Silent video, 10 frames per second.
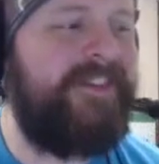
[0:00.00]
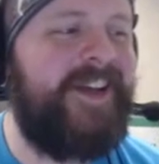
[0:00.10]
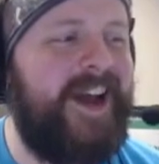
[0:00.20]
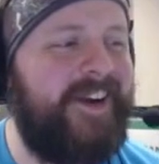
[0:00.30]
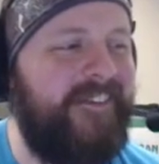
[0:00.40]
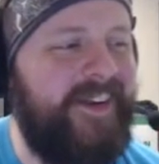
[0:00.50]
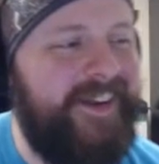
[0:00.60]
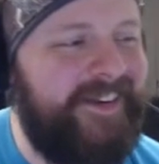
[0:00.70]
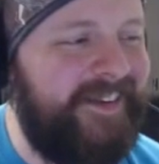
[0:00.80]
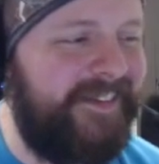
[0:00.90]

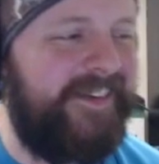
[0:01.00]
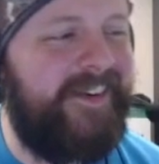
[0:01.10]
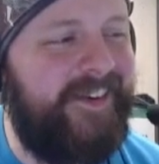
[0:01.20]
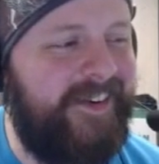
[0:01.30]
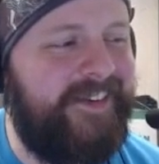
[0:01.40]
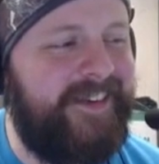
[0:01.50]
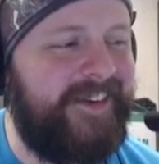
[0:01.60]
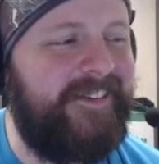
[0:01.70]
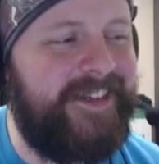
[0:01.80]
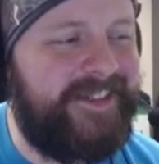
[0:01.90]
Daggerine.
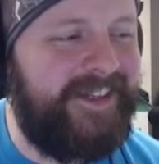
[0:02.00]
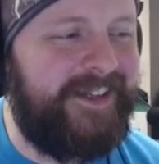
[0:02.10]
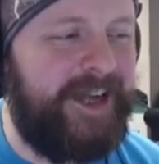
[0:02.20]
Daggerine6.